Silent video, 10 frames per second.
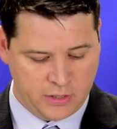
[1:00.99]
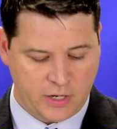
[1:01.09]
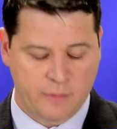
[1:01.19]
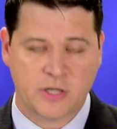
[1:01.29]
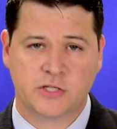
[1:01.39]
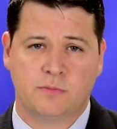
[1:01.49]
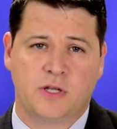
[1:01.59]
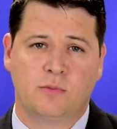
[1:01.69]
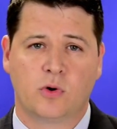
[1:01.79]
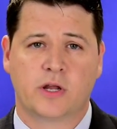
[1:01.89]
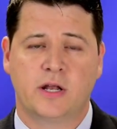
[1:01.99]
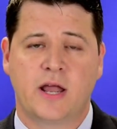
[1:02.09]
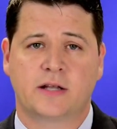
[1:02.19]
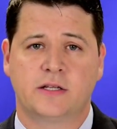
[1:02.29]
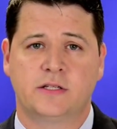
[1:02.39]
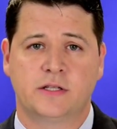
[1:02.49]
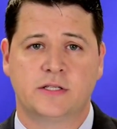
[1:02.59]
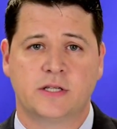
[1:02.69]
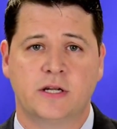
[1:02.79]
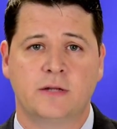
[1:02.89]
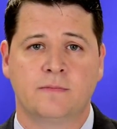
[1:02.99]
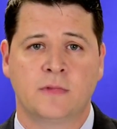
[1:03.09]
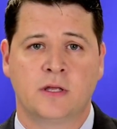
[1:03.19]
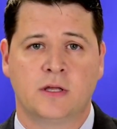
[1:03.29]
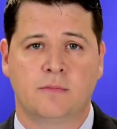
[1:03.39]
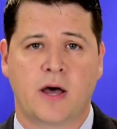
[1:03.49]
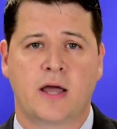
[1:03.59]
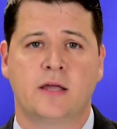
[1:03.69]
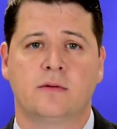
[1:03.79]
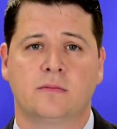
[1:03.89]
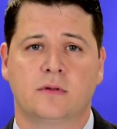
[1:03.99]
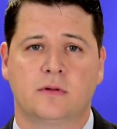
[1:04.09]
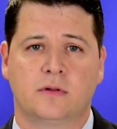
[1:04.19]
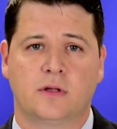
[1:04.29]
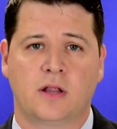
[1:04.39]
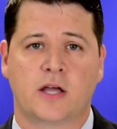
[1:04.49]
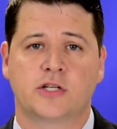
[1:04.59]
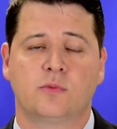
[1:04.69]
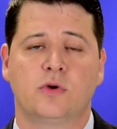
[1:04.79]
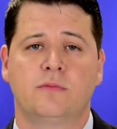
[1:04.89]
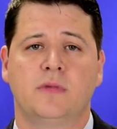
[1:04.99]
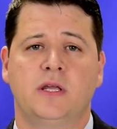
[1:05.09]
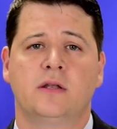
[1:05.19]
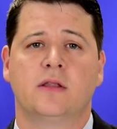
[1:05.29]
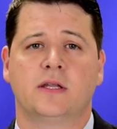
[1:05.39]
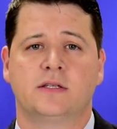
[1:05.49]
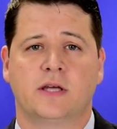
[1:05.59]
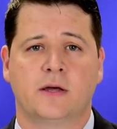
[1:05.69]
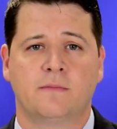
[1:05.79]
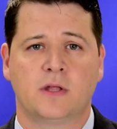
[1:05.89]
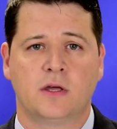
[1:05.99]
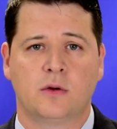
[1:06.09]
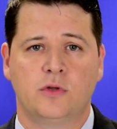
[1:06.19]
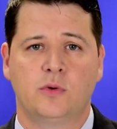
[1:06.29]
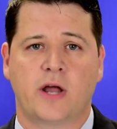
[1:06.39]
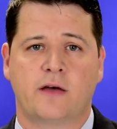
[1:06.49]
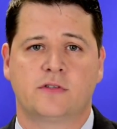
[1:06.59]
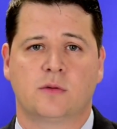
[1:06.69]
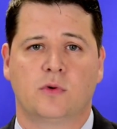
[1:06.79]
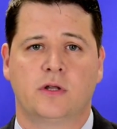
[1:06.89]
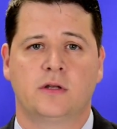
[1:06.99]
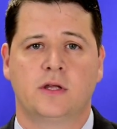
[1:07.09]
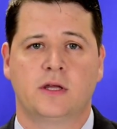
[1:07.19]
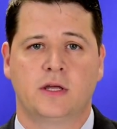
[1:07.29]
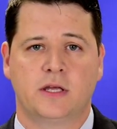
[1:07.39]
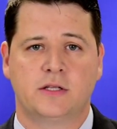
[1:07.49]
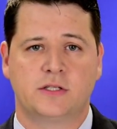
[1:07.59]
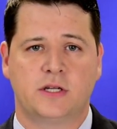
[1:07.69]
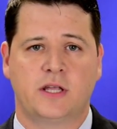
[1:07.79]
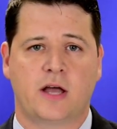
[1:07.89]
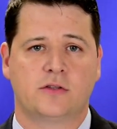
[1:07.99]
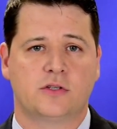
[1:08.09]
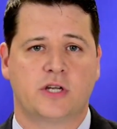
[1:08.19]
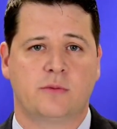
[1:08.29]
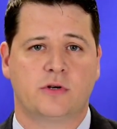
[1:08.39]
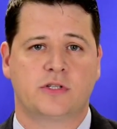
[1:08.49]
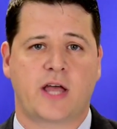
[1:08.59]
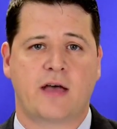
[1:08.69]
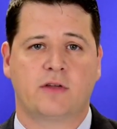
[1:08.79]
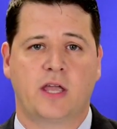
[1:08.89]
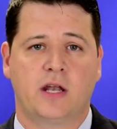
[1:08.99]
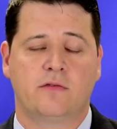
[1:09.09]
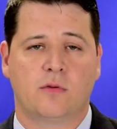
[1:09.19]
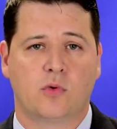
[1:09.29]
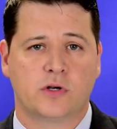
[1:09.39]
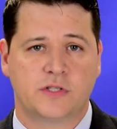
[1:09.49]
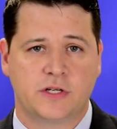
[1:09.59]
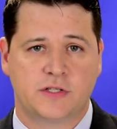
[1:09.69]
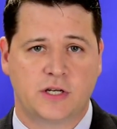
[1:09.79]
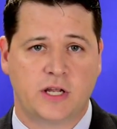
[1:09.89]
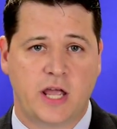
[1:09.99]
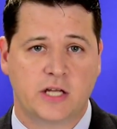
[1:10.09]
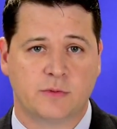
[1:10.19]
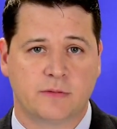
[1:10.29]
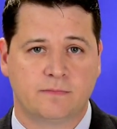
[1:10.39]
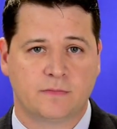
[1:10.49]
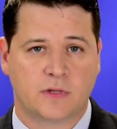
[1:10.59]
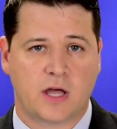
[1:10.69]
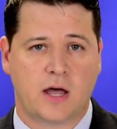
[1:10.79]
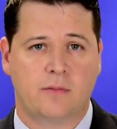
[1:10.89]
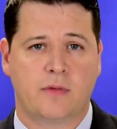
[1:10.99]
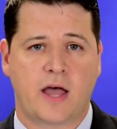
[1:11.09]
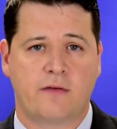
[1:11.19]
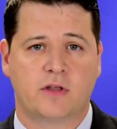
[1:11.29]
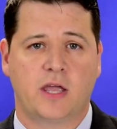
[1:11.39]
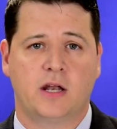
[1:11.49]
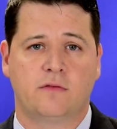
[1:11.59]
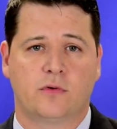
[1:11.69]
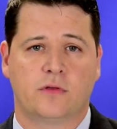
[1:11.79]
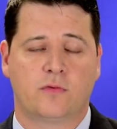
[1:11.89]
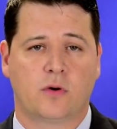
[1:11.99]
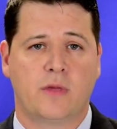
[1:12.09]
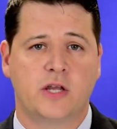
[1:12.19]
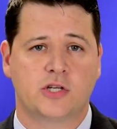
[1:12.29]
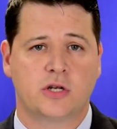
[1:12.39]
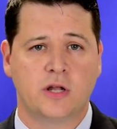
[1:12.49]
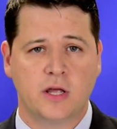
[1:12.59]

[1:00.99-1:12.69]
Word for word: Now, I mentioned being more connected to the city. My election would mean that uh, you would have someone in city council chambers advocating for more citizen engagement, um, advocating for the formation